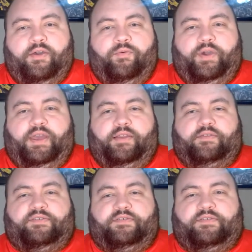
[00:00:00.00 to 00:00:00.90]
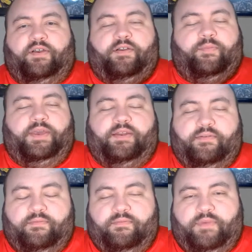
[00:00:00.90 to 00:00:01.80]
when tournament
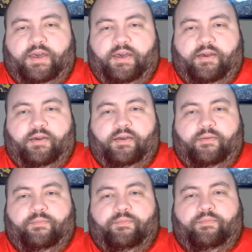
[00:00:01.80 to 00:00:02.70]
uh,